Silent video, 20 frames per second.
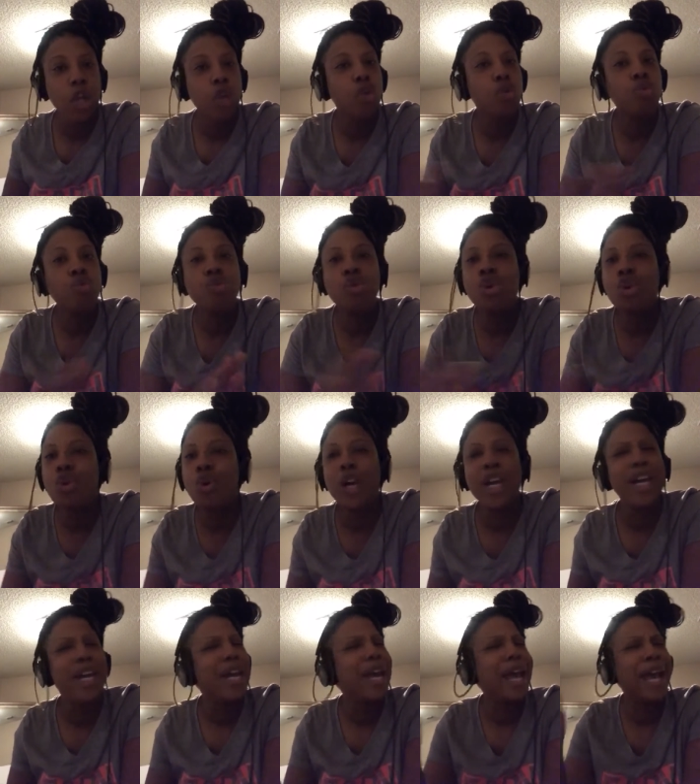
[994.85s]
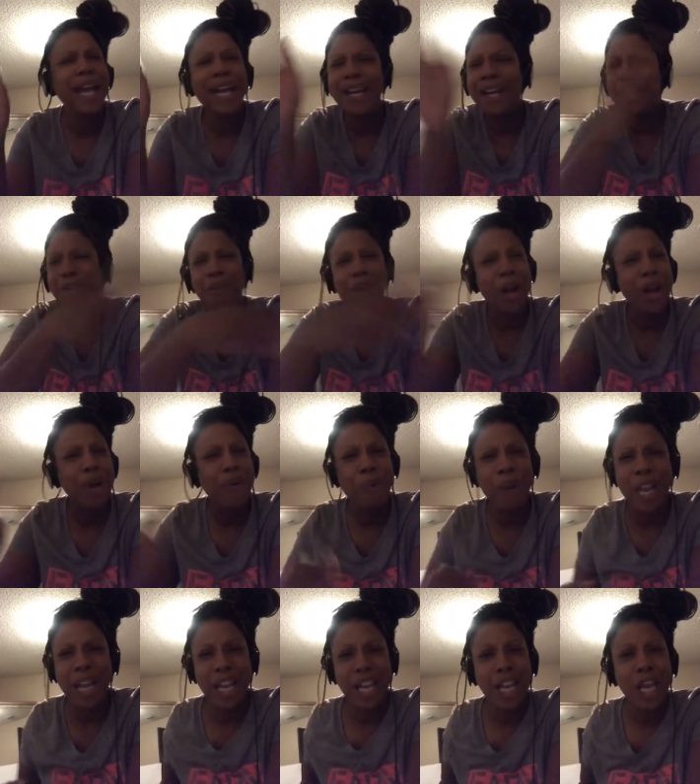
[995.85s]
You do it. Ain't nothing wrong
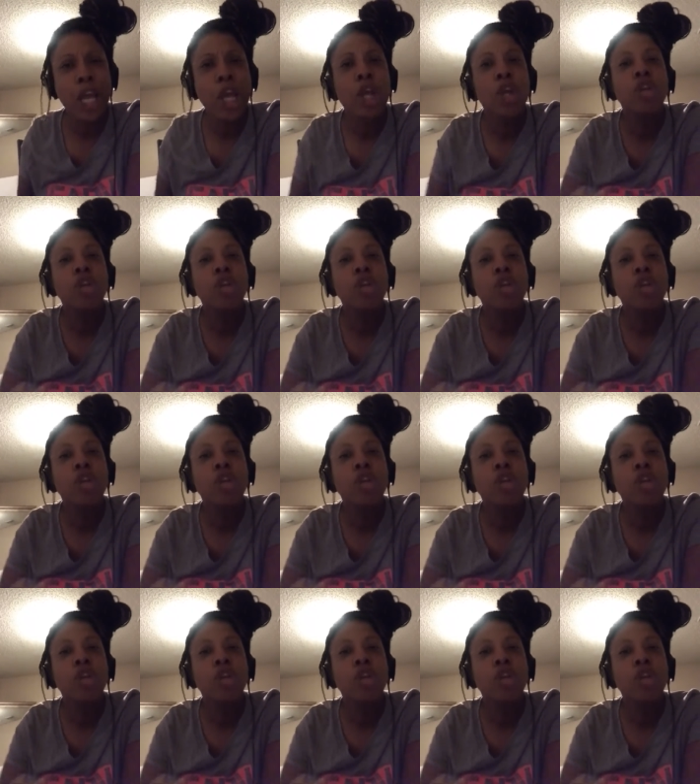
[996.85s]
with it.